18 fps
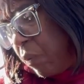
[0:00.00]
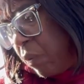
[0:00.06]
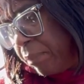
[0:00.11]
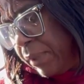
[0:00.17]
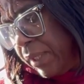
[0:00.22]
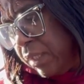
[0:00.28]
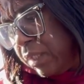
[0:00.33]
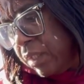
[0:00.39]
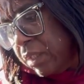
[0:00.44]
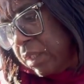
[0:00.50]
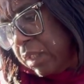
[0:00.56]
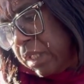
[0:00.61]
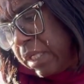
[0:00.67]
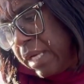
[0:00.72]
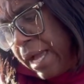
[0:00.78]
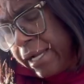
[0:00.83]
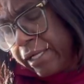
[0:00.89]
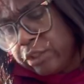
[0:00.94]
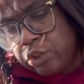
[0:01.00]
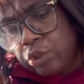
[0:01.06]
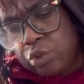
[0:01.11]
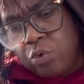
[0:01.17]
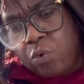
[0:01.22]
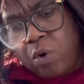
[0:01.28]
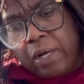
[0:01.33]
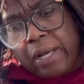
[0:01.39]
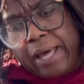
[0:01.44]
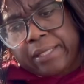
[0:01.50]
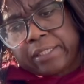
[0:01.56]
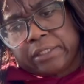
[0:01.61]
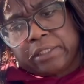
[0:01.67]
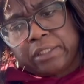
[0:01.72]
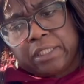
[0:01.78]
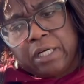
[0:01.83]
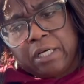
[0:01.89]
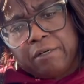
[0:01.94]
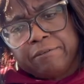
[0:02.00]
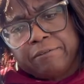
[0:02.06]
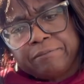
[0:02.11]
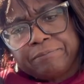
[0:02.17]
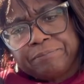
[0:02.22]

would be good, and I can store a lot of stuff.